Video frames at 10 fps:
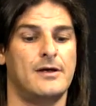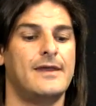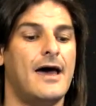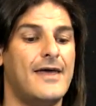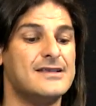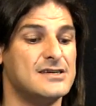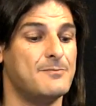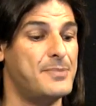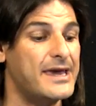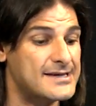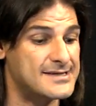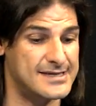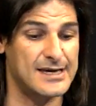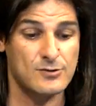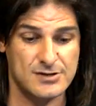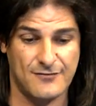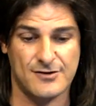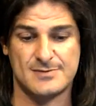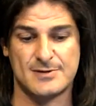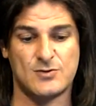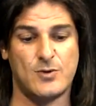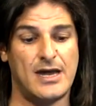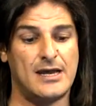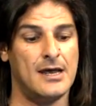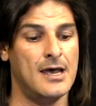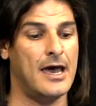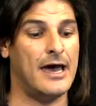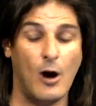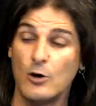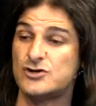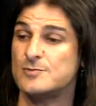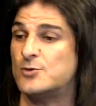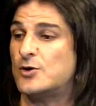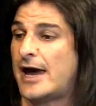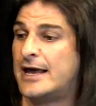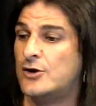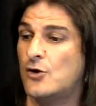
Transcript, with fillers: Now that's your biggest single difference between an ultrabook and a